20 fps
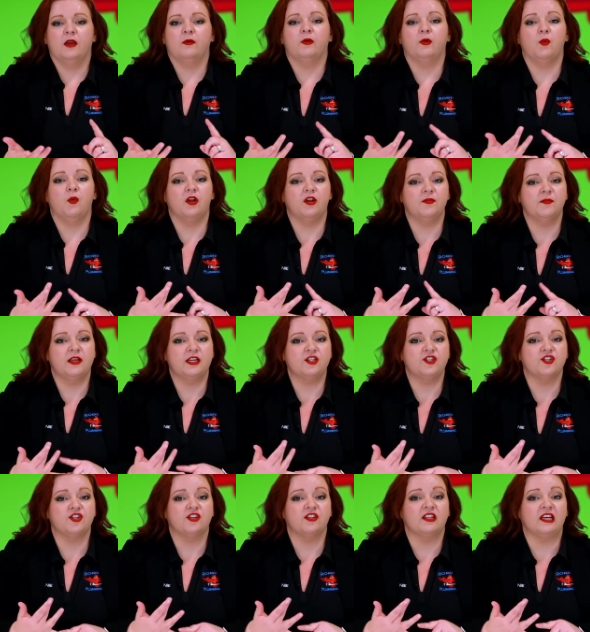and we wanna make
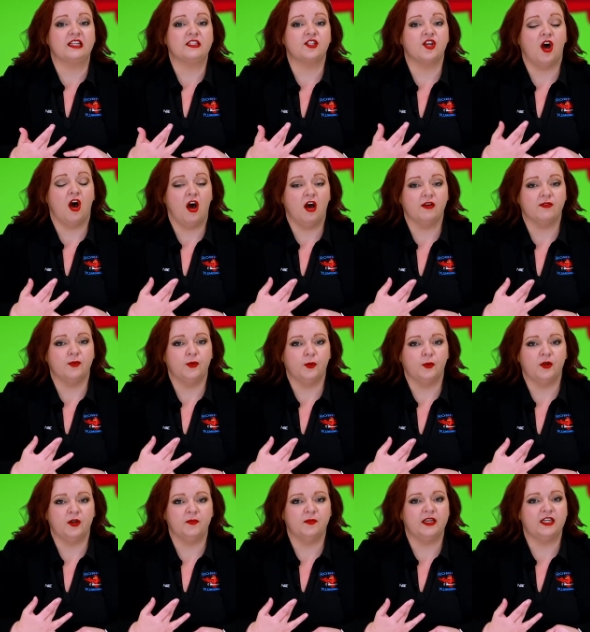sure that's off. We
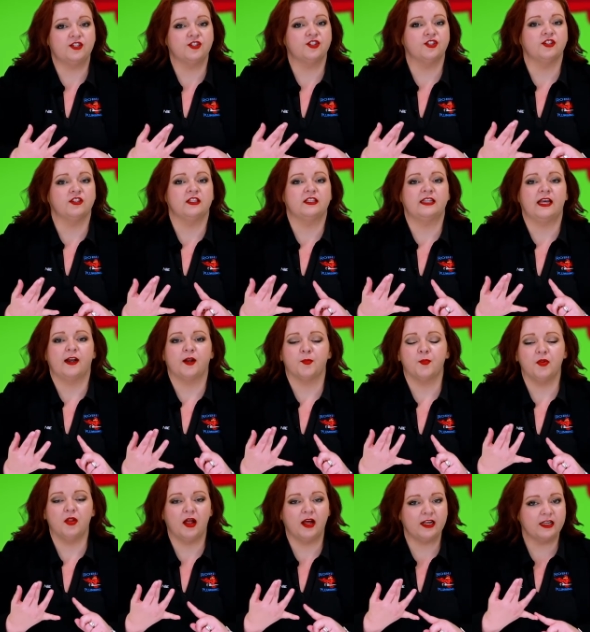wanna make sure that that
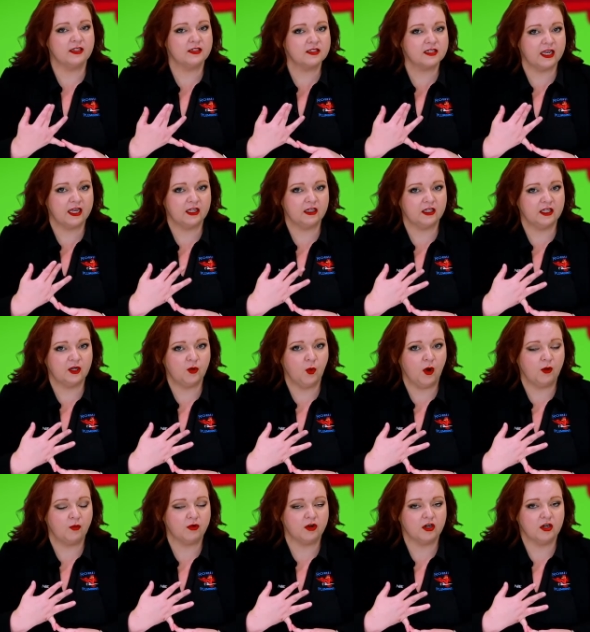appliance can't leak
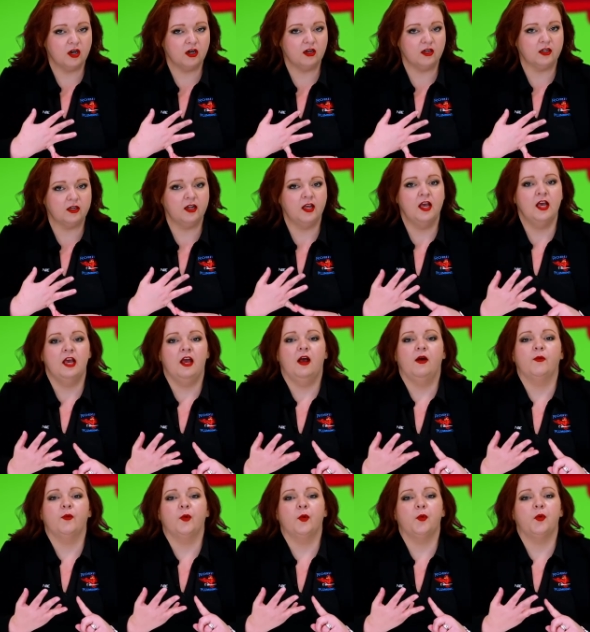while we're gone,
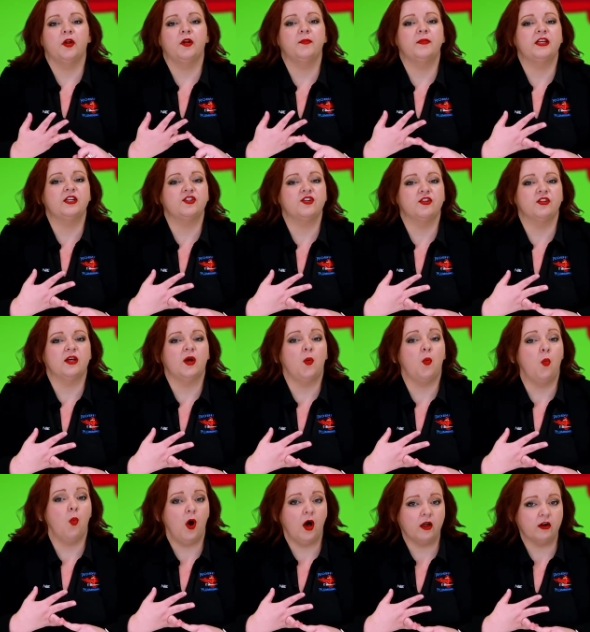and we wanna make sure
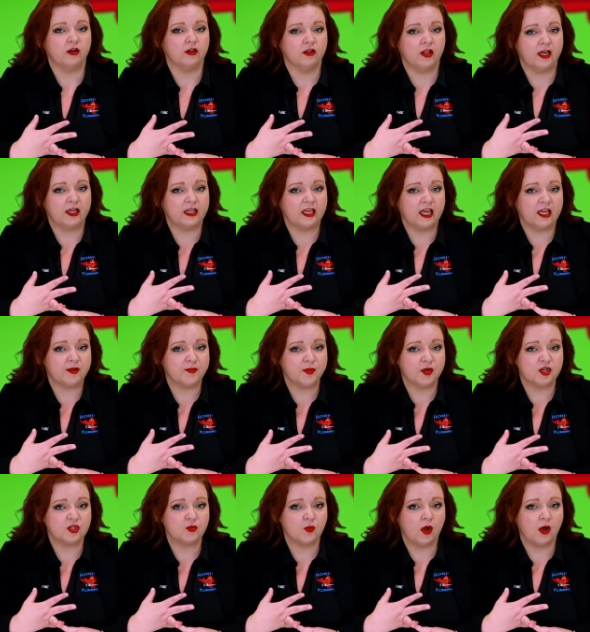that water line can't
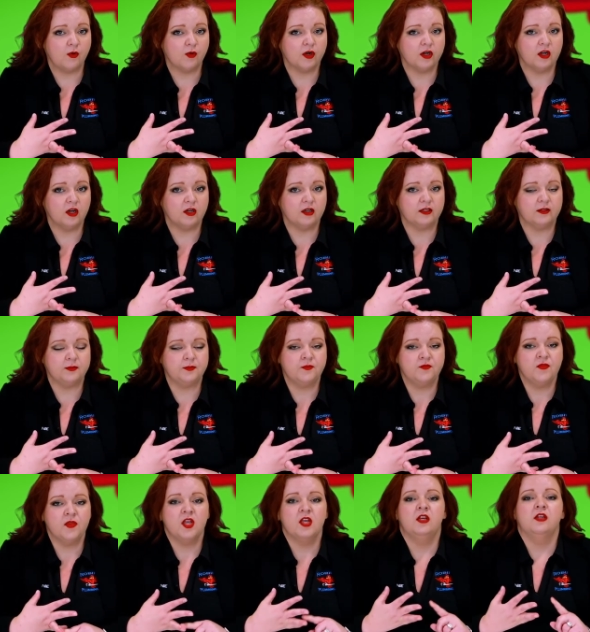burst while we're
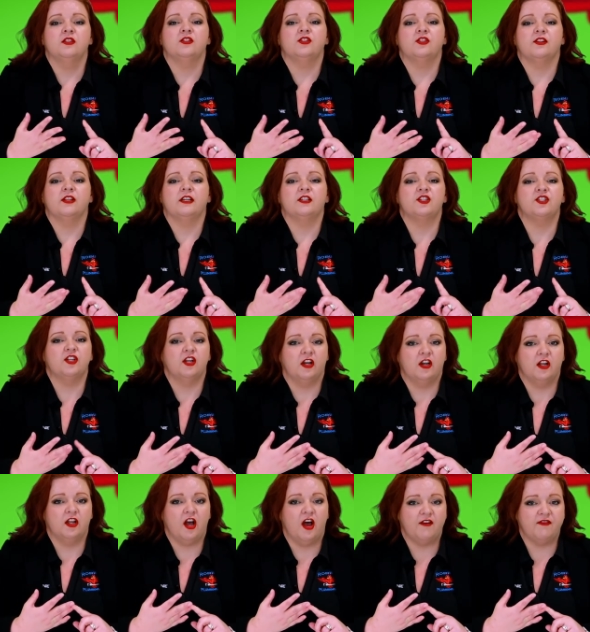gone. So that's
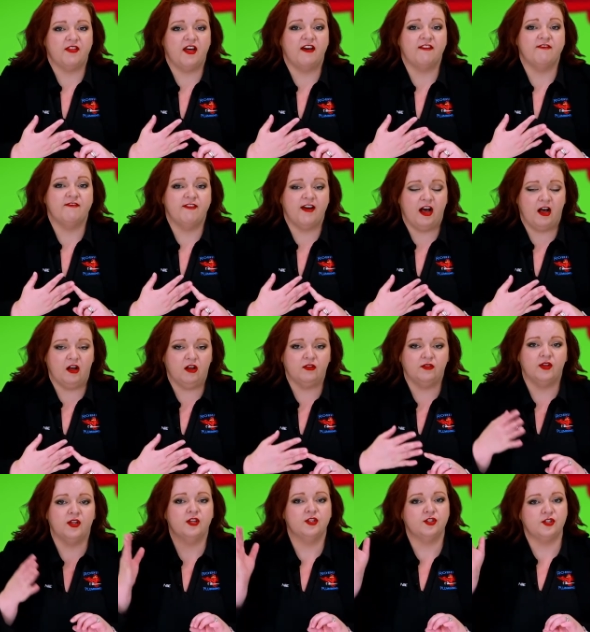shutting off that
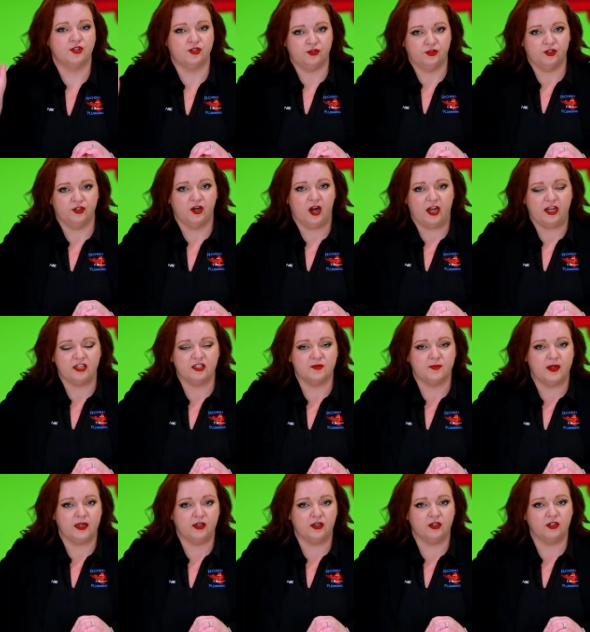valve to your
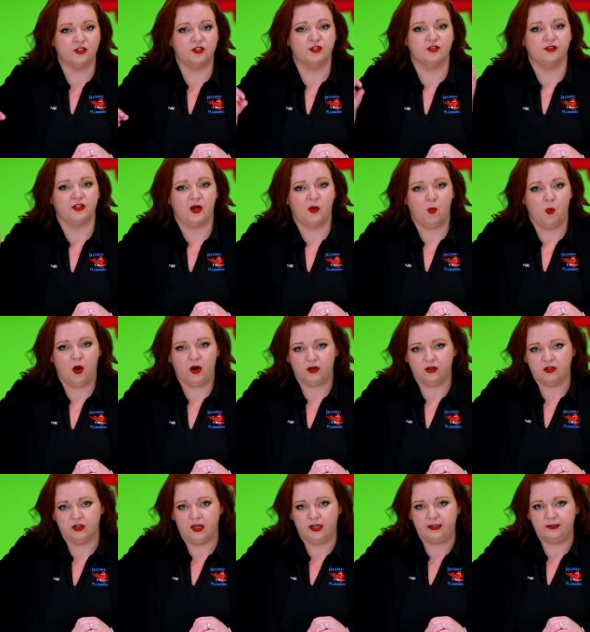ice maker, to that
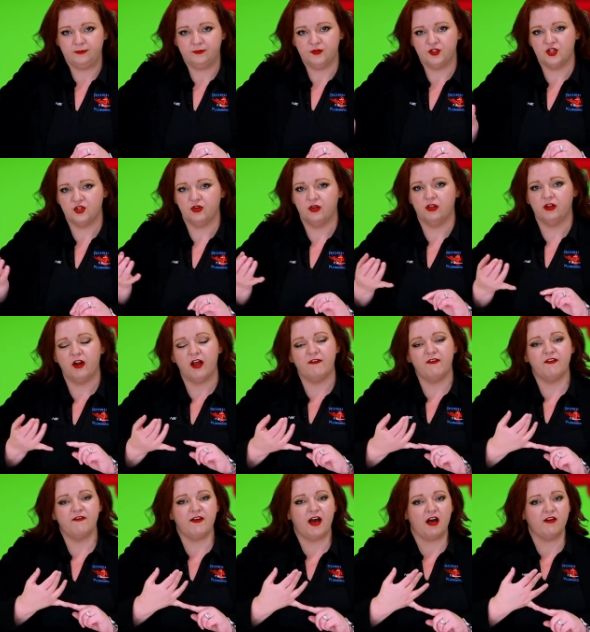water line. So you either
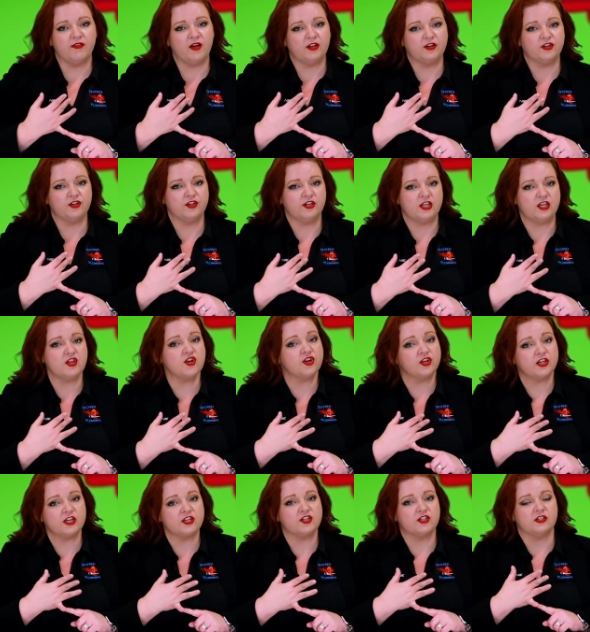have a valve underneath
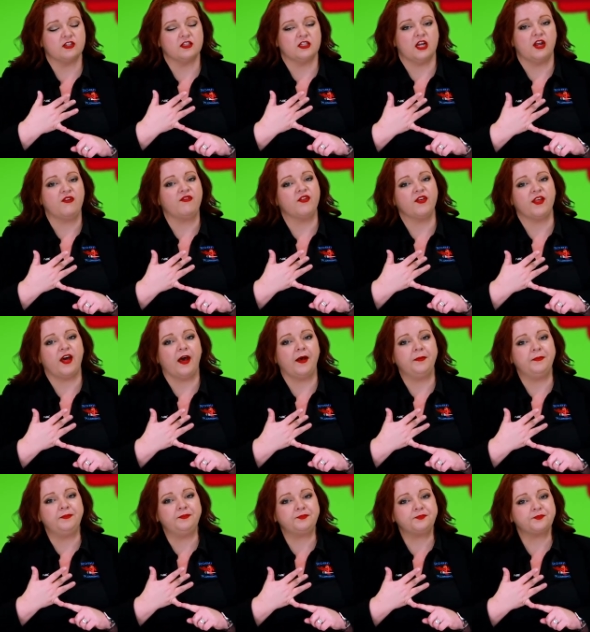your kitchen sink for
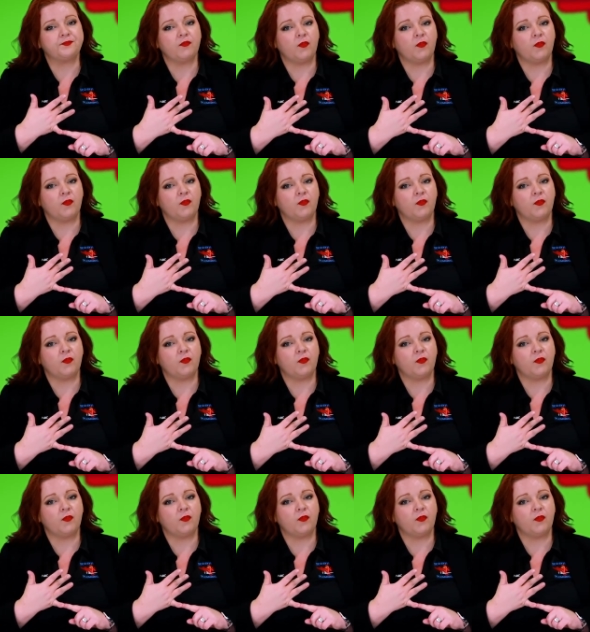that,